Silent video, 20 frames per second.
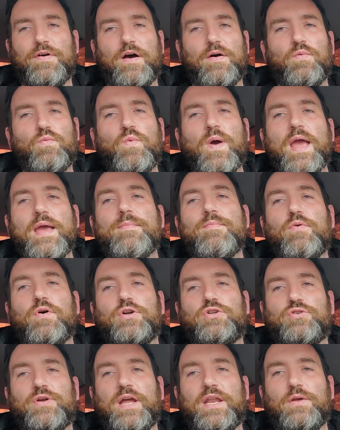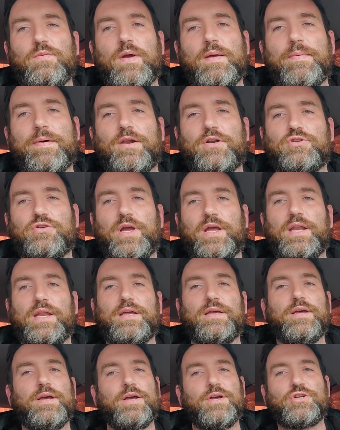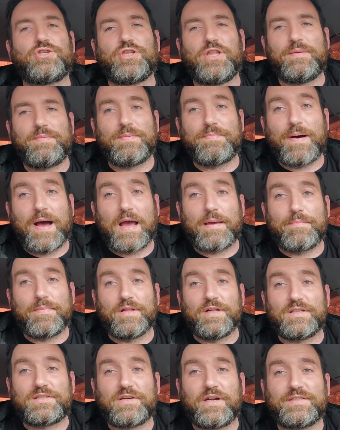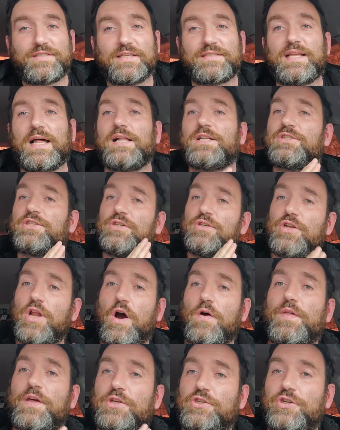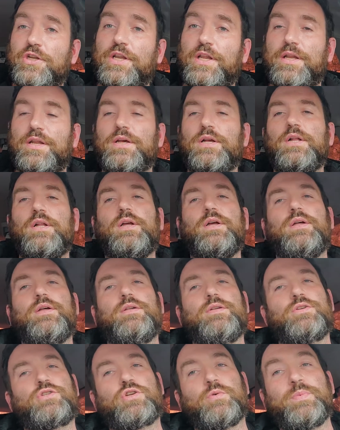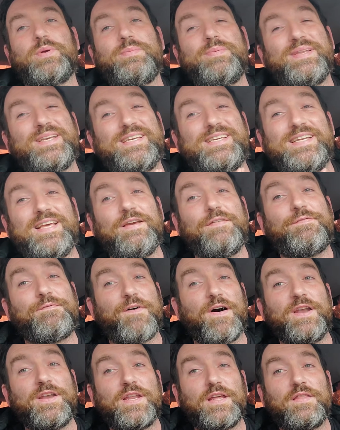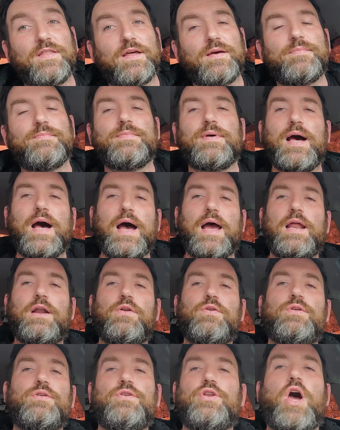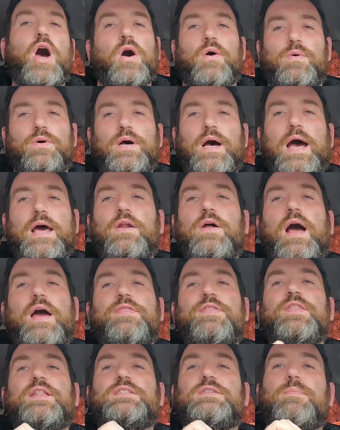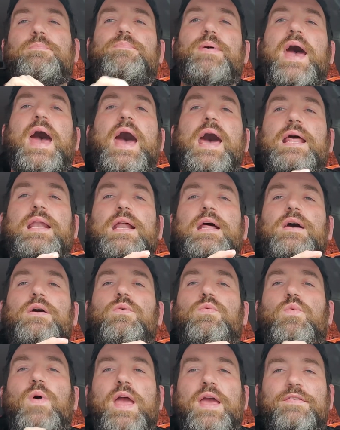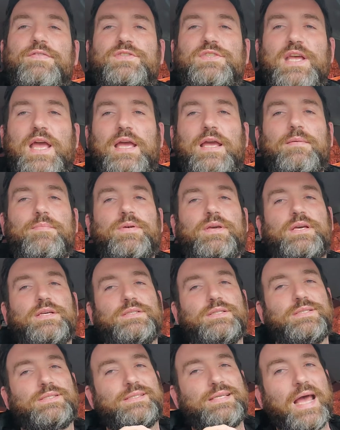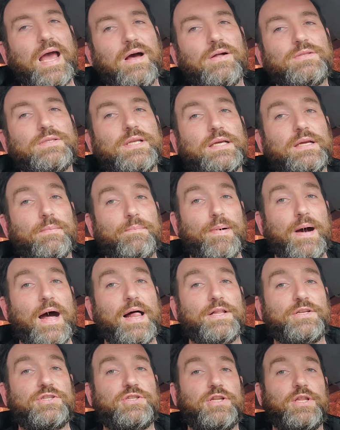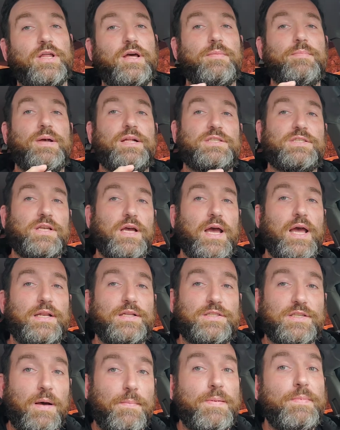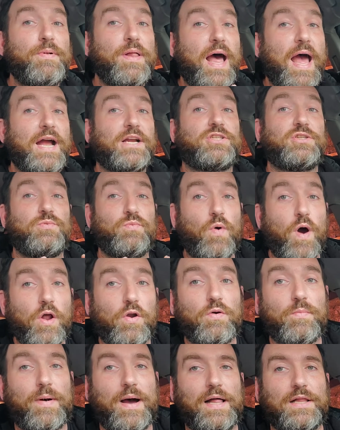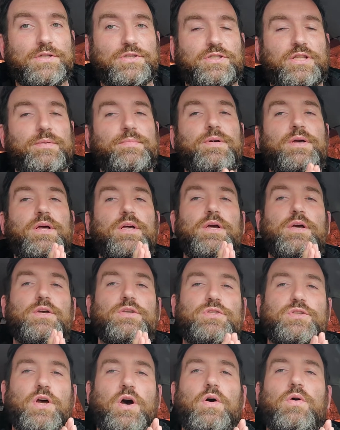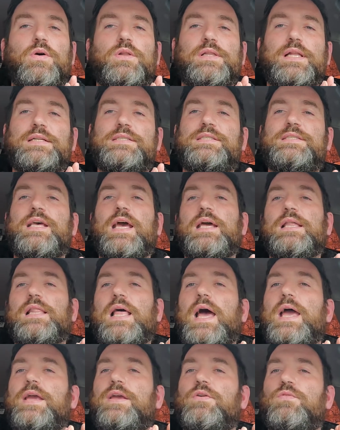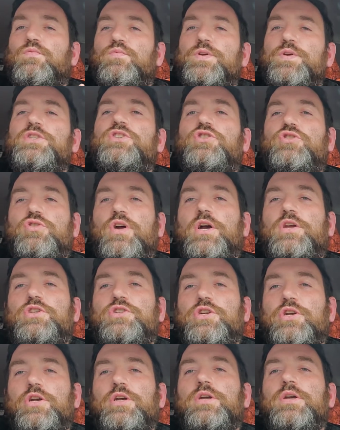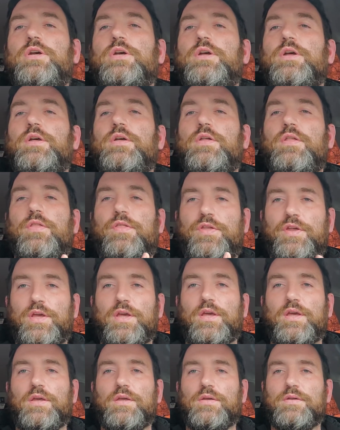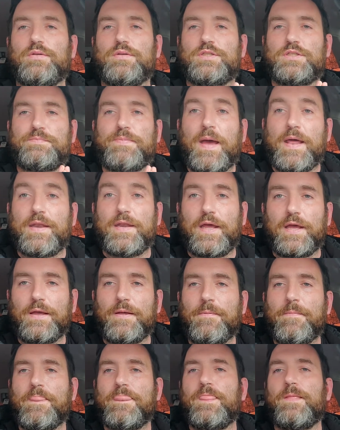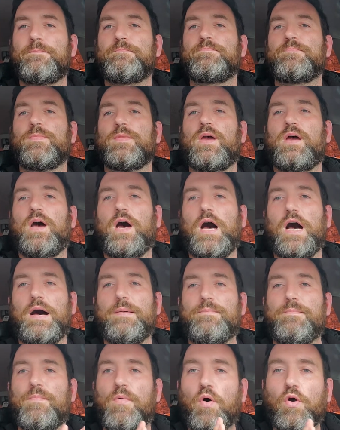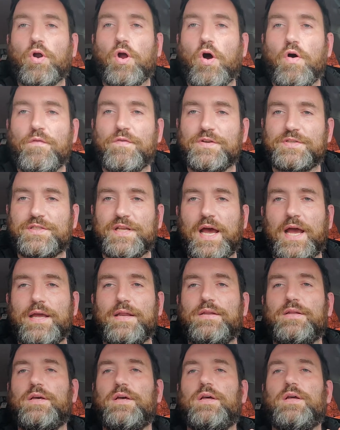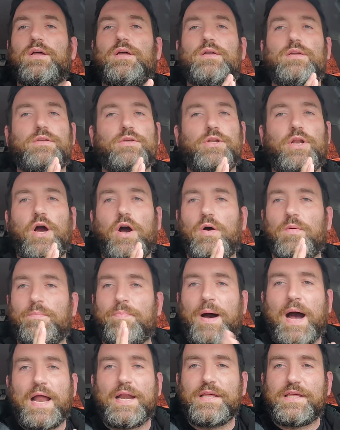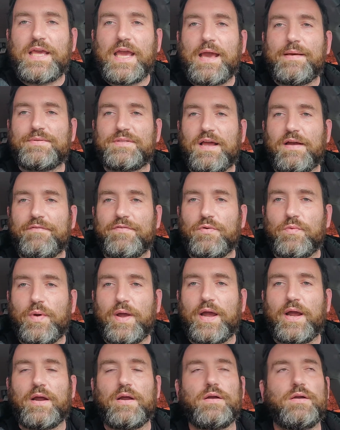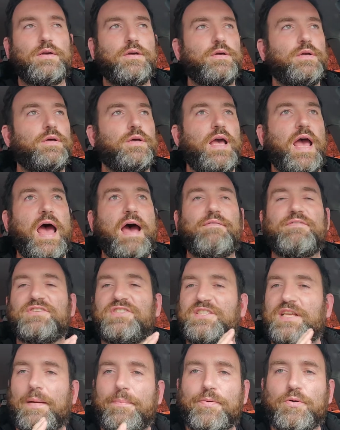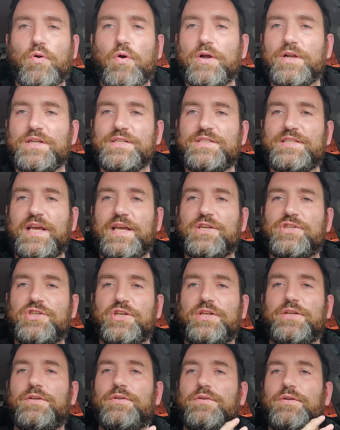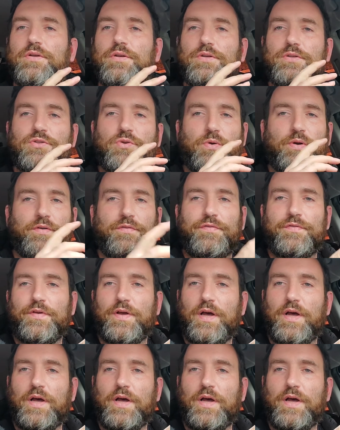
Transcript: way more training, way better training. Should they be buying military technology? No, they shouldn't. Should we be defunding them? I don't know. I think that's a bad way of saying it because it sounds like abolishing them, and some people actually want to abolish them. So let's say like restructure the spending, more oversight, body cams everywhere, have a separate organization sort of